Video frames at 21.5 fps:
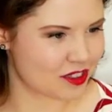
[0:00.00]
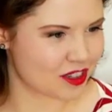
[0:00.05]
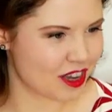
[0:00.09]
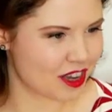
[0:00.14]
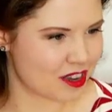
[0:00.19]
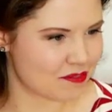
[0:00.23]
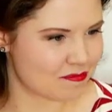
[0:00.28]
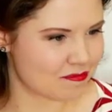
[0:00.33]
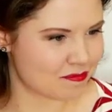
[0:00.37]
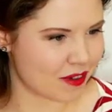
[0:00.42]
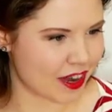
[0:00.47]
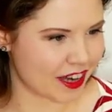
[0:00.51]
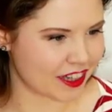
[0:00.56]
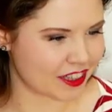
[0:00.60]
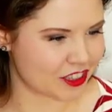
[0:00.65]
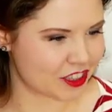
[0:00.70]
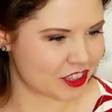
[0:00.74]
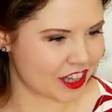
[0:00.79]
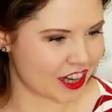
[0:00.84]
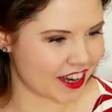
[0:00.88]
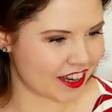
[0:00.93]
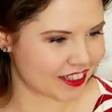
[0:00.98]
Mic
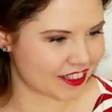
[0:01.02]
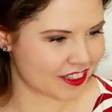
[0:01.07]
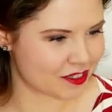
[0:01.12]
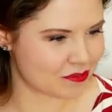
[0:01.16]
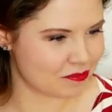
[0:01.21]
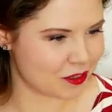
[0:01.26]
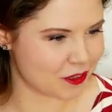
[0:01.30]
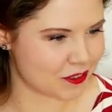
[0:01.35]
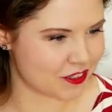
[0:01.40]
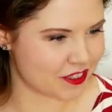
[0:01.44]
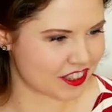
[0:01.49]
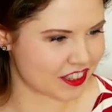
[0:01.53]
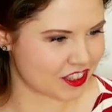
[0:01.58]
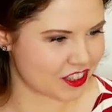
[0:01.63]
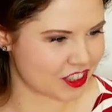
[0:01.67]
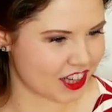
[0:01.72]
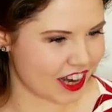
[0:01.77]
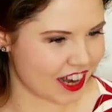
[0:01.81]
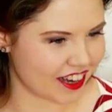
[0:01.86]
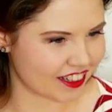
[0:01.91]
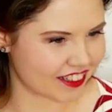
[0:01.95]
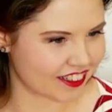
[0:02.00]
check, music
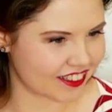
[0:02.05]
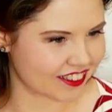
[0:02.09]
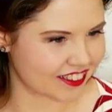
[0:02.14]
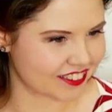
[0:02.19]
check.